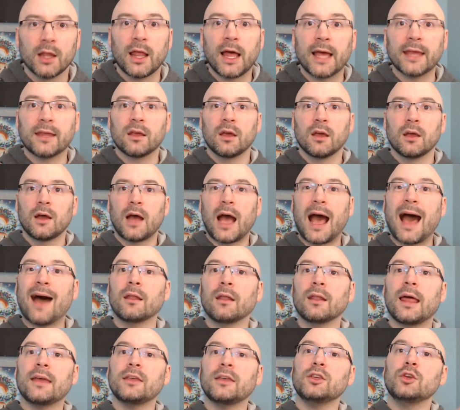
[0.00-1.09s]
Like, I'll
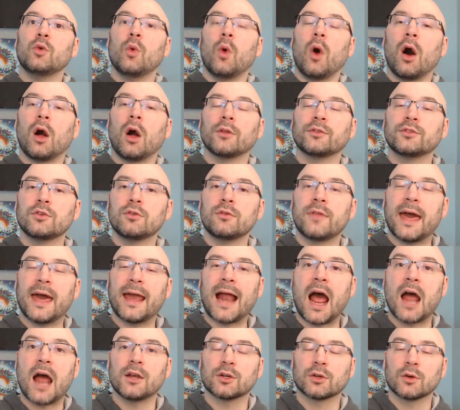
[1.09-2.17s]
let you all do that
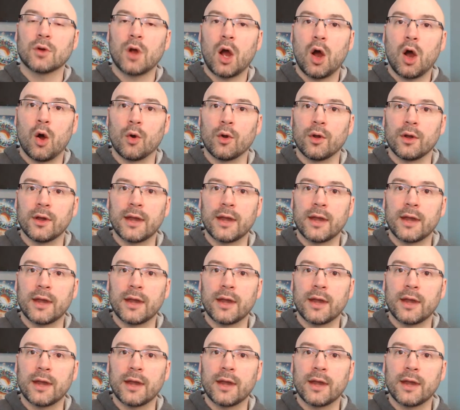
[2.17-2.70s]
on your own.